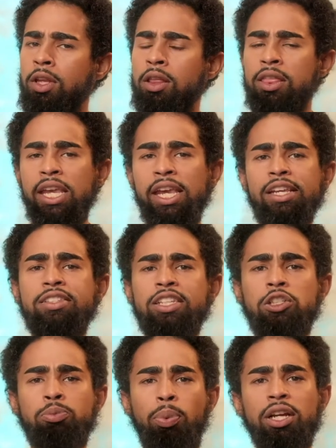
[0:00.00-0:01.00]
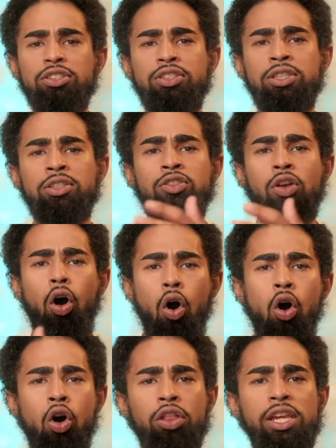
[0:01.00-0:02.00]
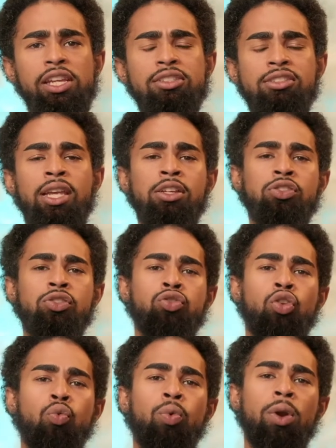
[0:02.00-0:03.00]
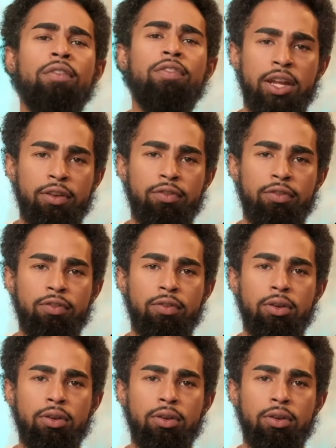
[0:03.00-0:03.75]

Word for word: These expressions, all these things are derivative